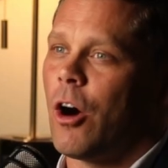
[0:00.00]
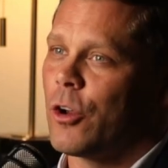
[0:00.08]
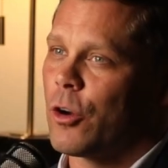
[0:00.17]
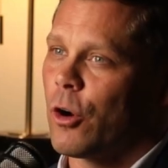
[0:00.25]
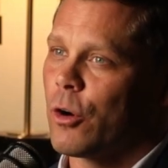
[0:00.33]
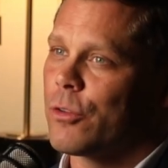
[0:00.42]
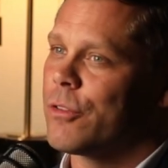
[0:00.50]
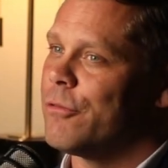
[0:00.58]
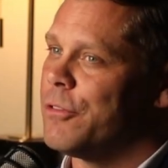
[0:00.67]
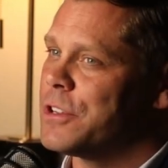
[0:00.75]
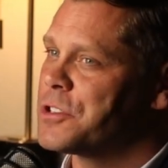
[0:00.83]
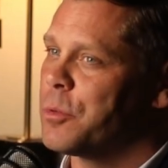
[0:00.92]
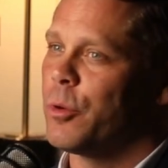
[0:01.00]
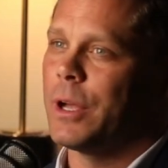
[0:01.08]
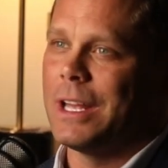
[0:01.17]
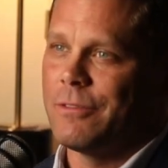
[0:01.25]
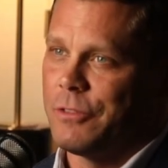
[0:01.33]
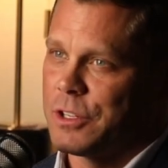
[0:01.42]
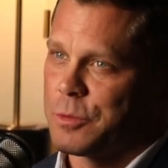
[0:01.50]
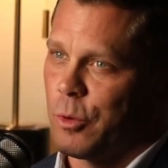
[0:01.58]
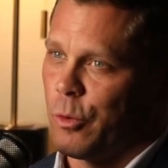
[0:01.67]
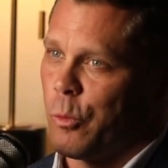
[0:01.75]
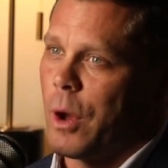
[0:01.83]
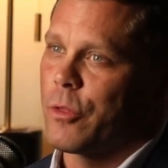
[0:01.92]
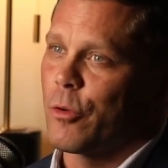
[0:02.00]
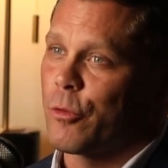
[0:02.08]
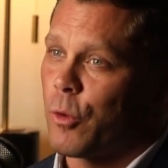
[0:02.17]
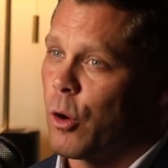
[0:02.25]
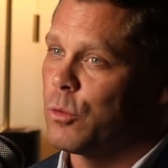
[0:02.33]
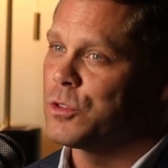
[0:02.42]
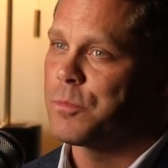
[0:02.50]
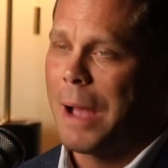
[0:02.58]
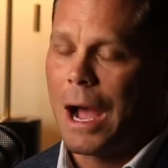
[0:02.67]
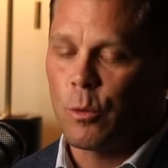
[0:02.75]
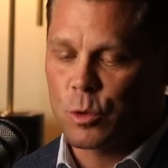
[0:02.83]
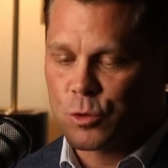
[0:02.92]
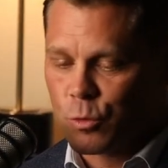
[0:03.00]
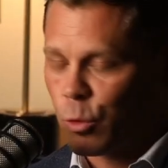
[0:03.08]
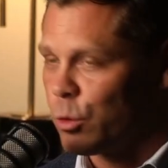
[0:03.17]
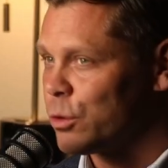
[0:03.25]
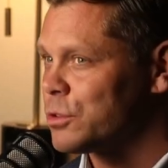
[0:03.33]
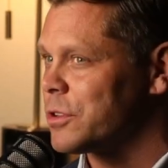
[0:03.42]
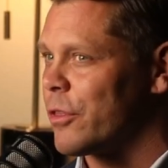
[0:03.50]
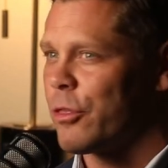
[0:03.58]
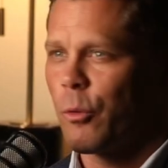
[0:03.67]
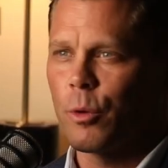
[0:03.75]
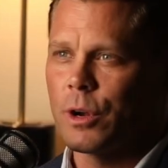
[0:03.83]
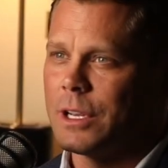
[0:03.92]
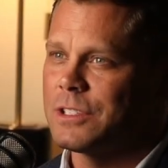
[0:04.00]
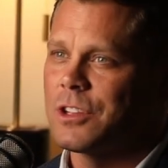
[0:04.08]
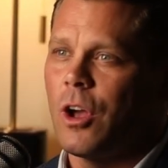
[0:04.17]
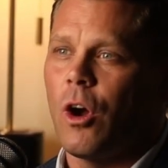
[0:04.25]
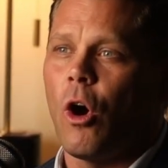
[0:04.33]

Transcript: on earth, visible, invisible, whether thrones, powers, rulers, authorities,